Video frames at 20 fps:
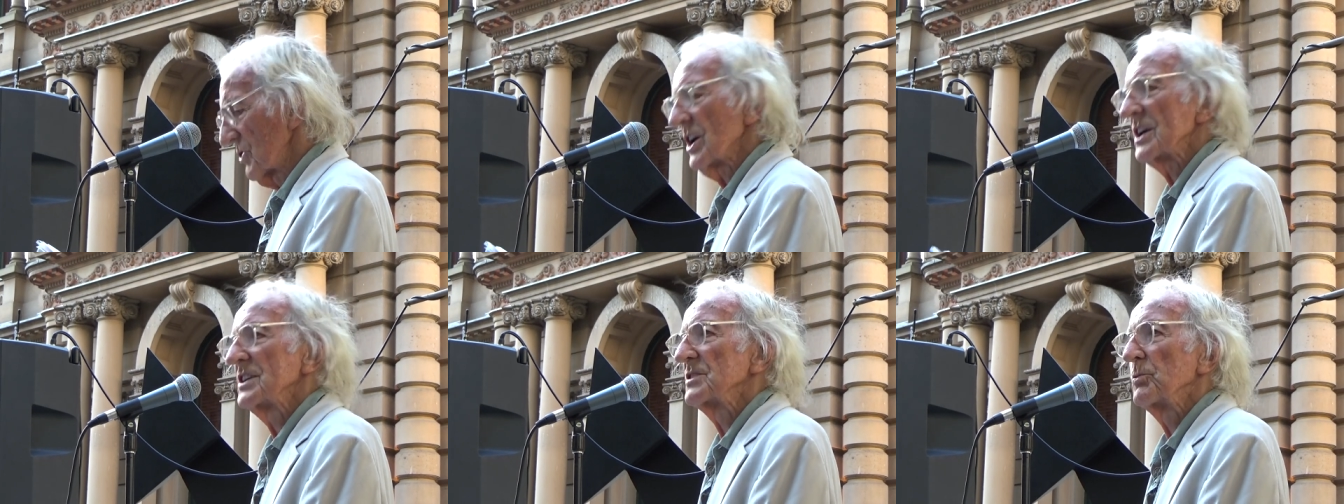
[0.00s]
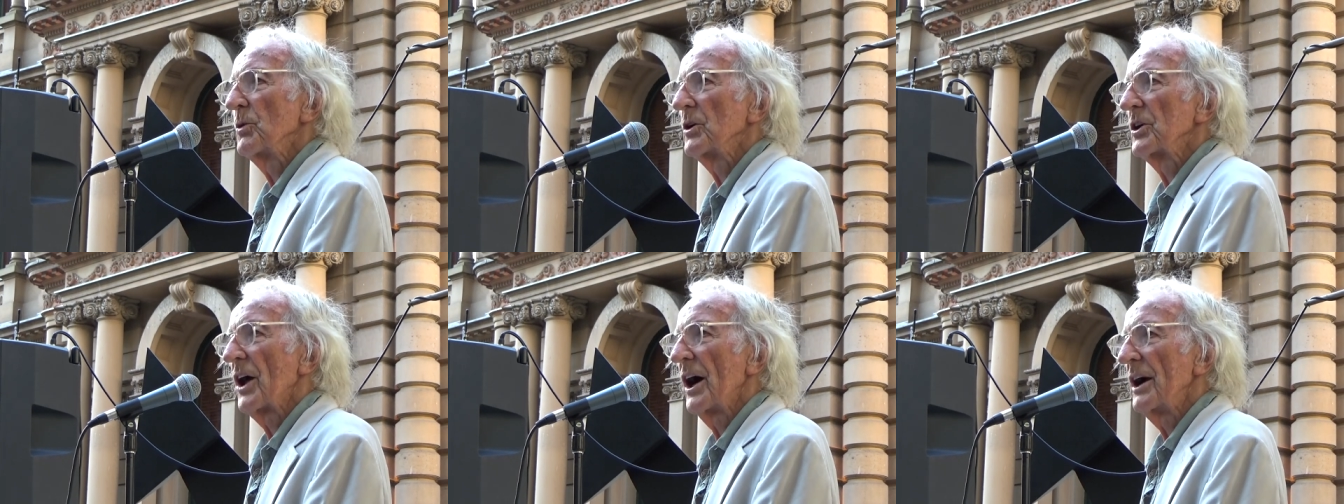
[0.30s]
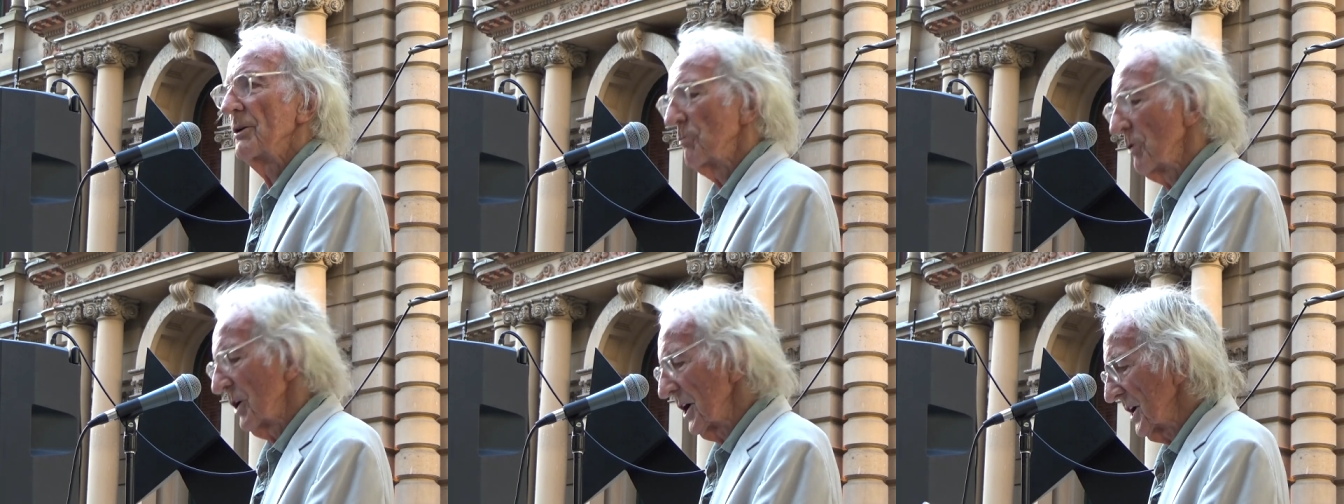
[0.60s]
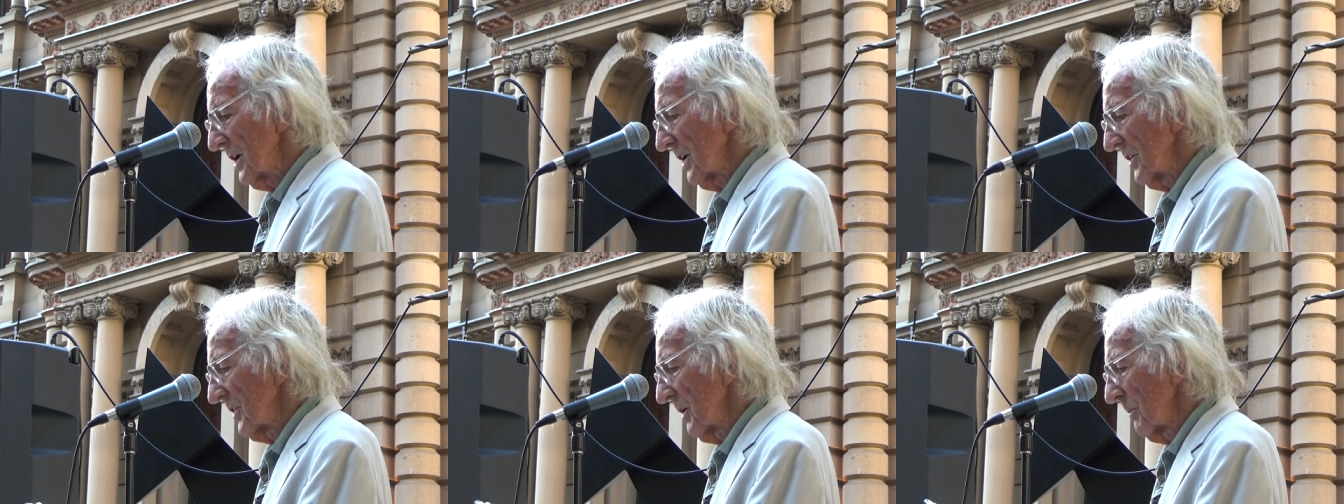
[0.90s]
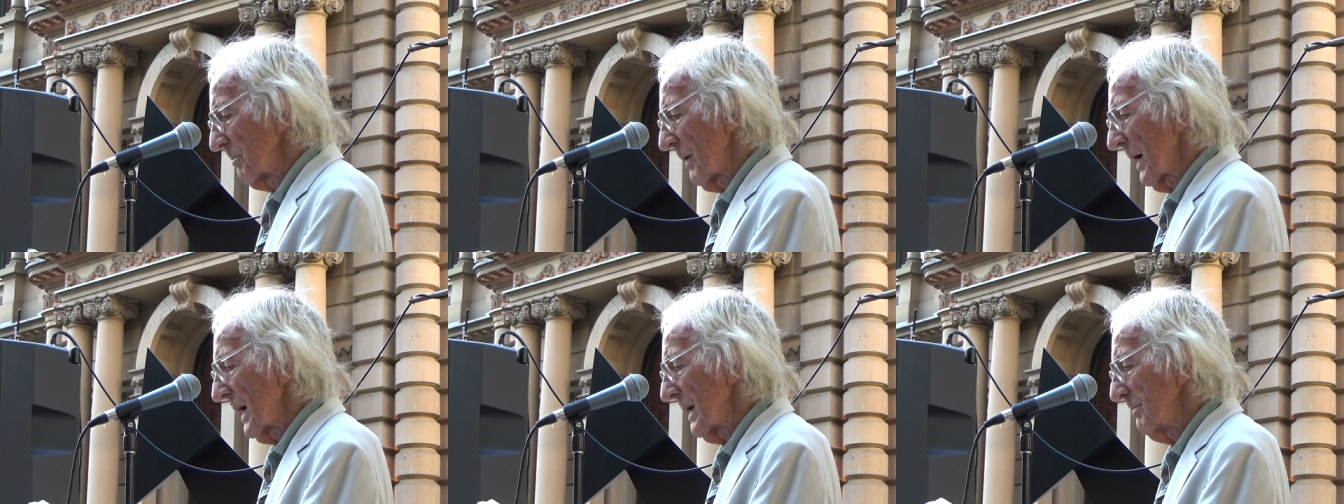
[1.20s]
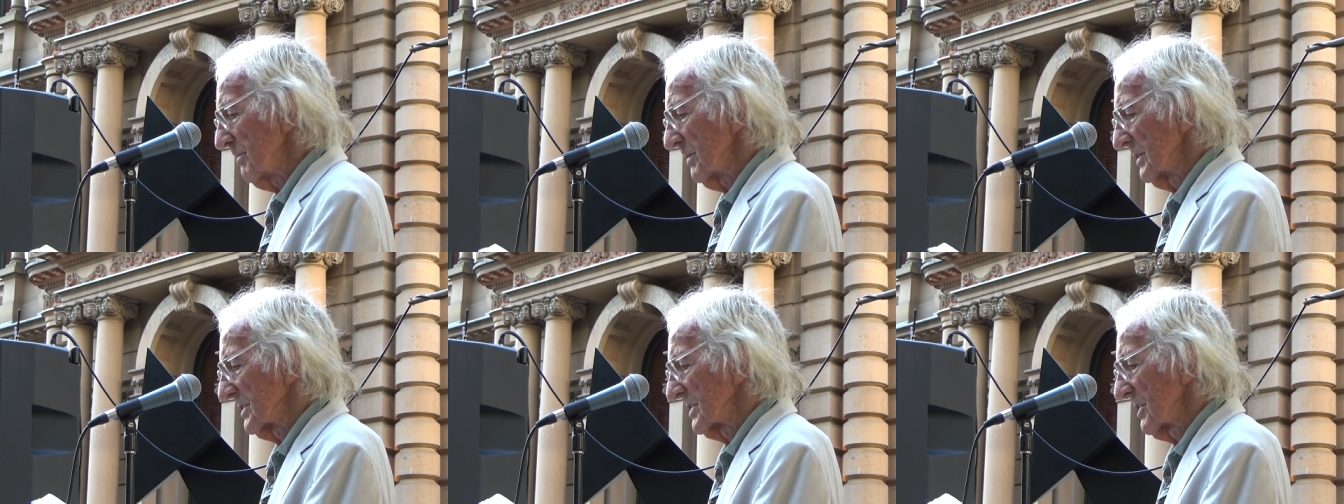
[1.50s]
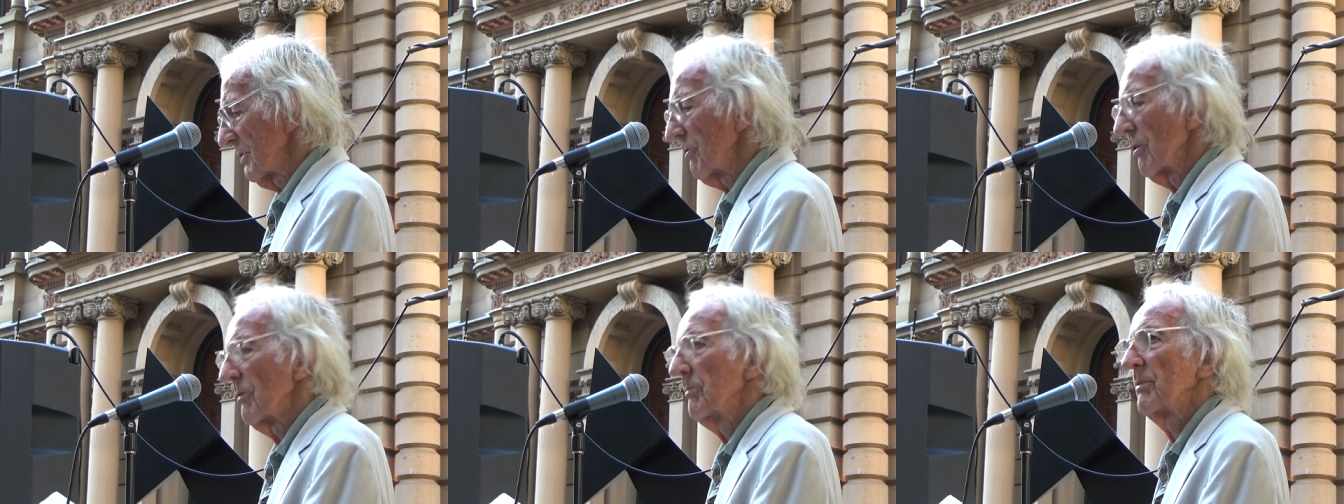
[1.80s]
Just what I read in the
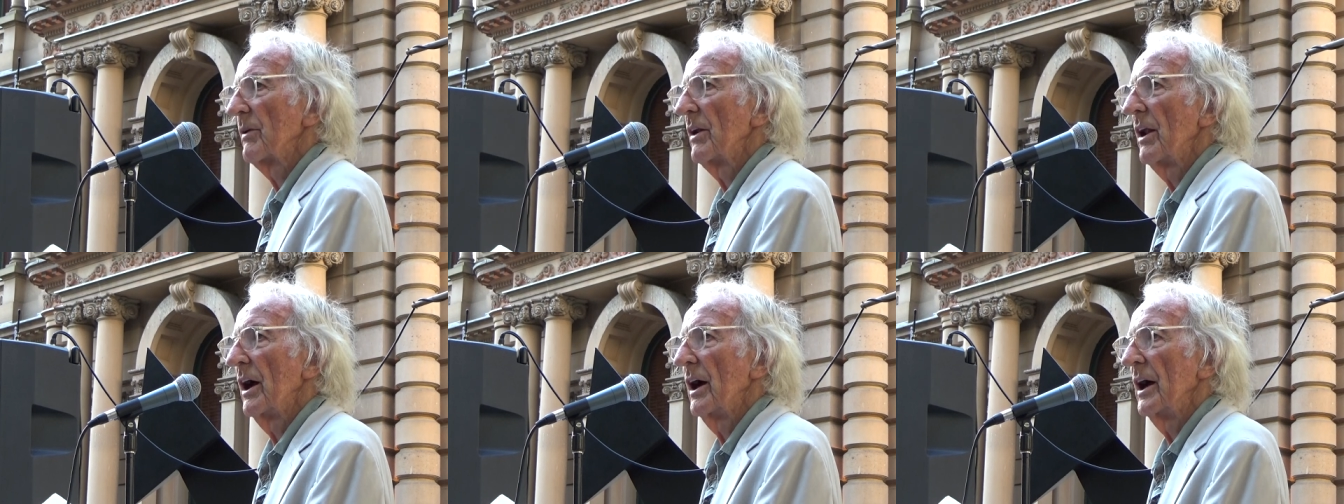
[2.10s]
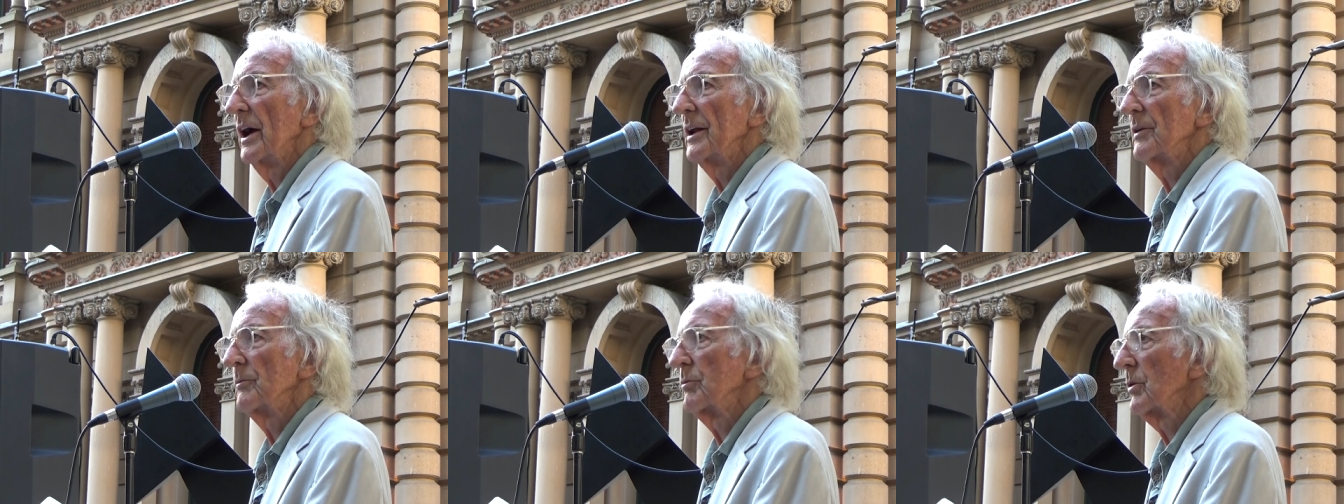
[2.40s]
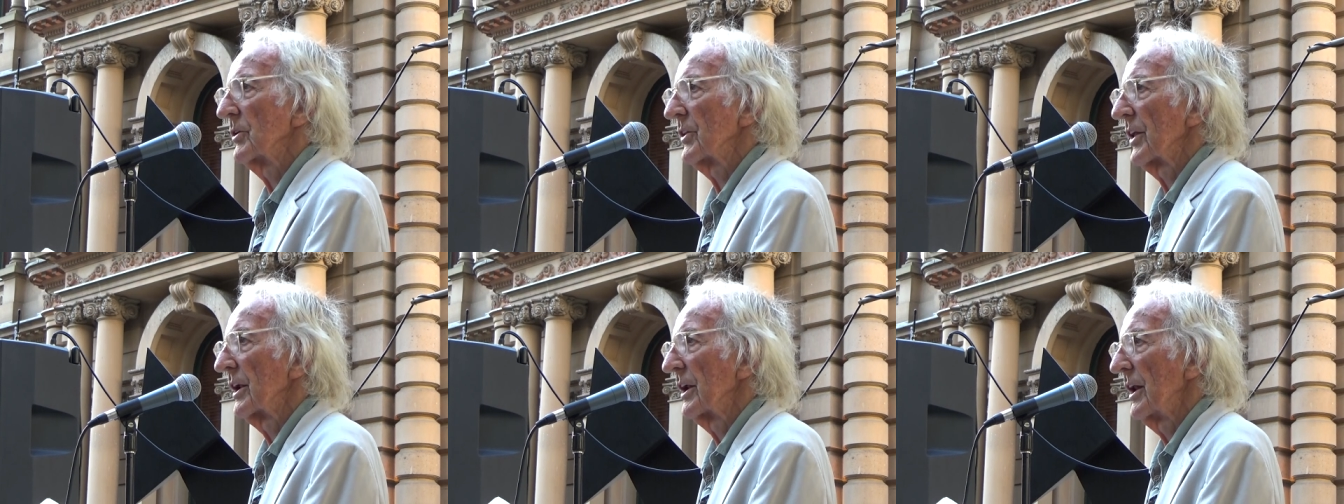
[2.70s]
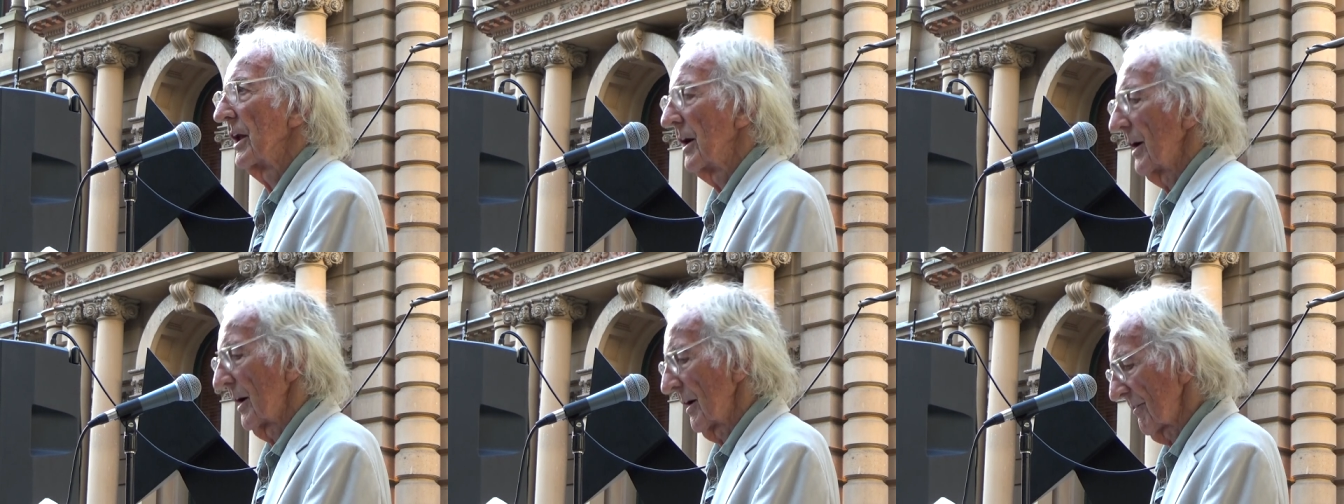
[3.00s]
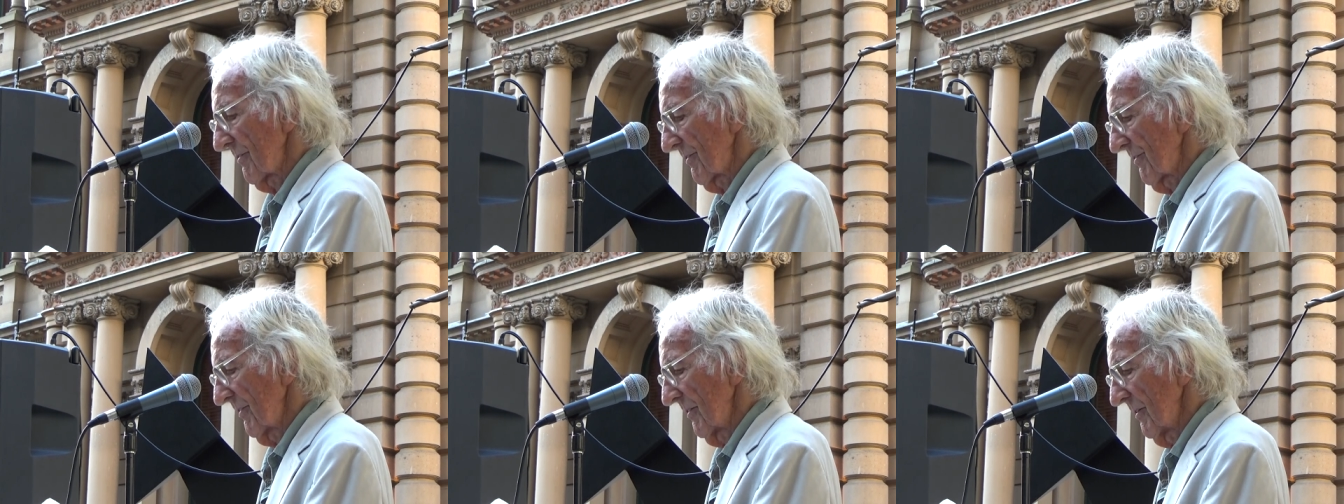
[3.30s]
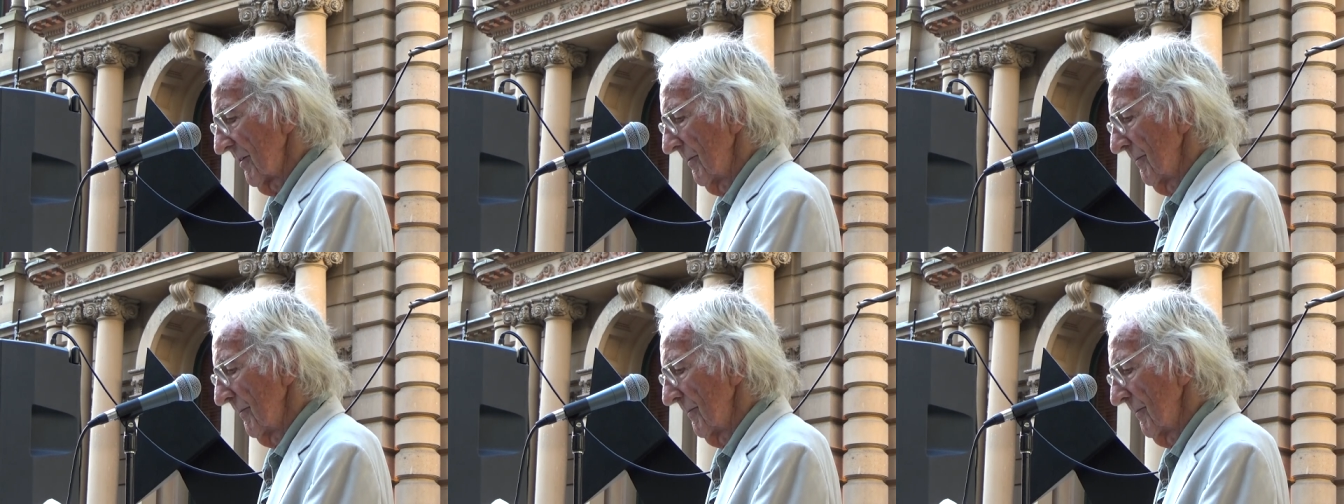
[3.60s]
papers, he replied with a laugh.